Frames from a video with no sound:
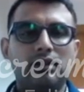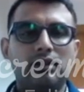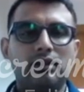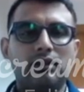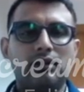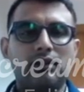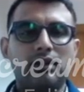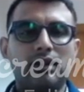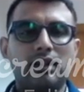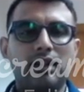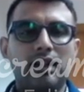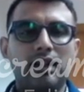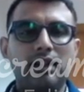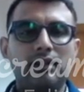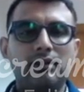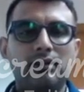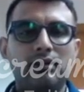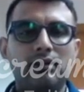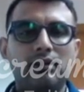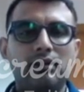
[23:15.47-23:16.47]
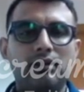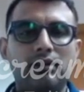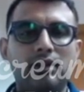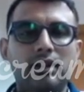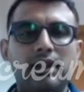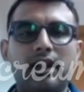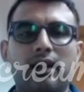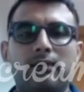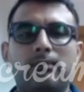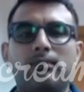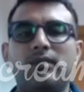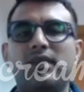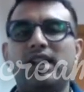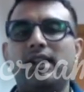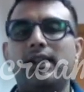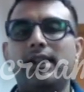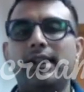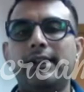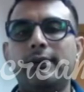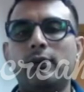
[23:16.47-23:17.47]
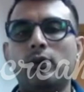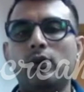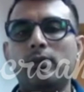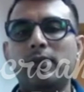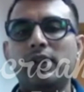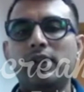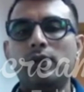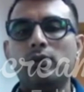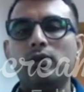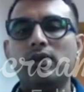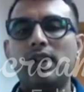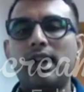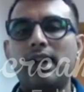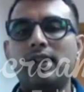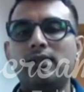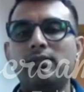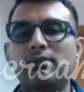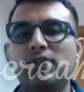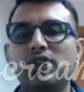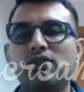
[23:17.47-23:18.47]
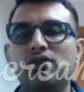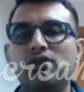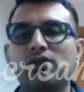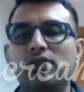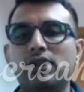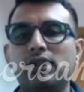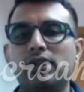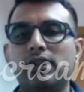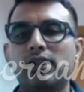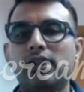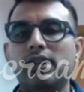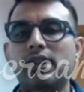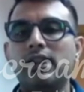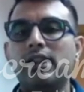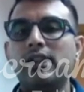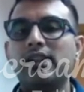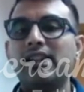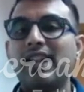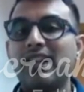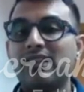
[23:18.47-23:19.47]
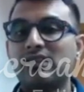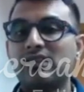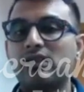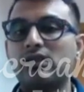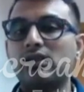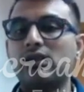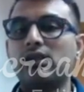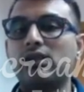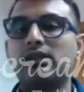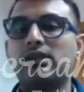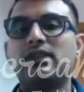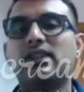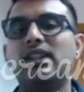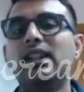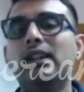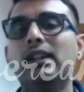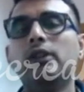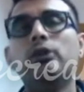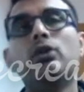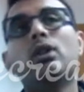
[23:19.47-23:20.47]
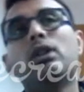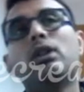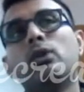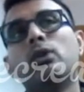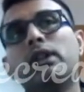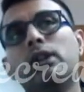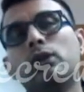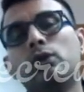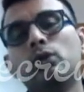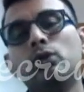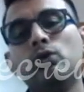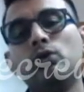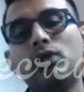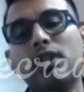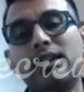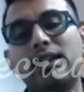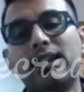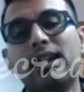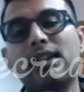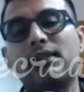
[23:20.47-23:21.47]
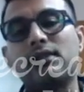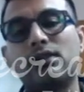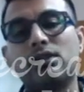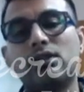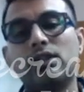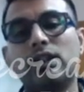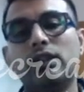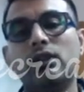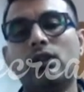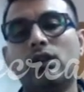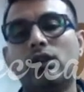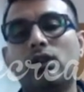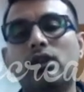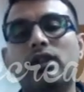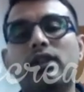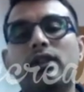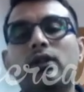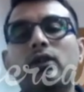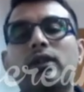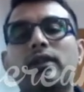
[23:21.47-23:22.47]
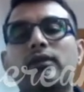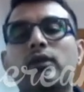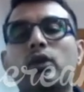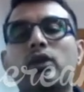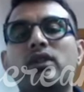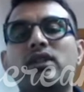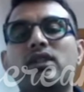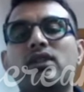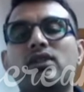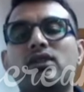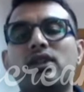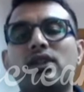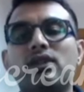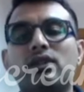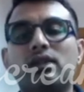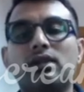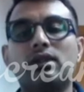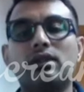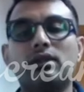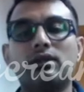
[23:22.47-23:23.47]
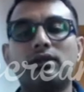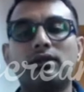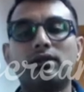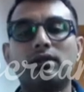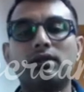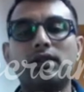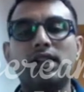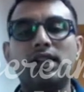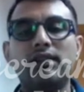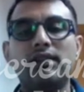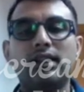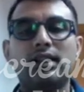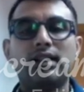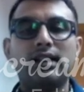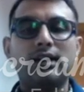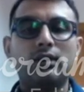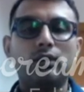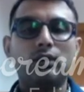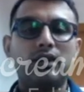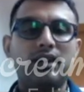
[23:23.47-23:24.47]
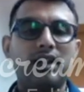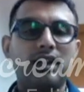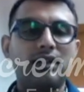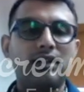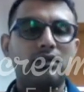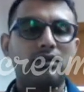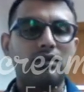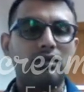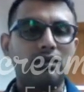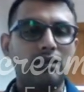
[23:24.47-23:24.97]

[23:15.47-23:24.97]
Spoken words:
okay, yeah, enrollment to the admission test, still you are going to do the test, you are not going for registration. If I click on test,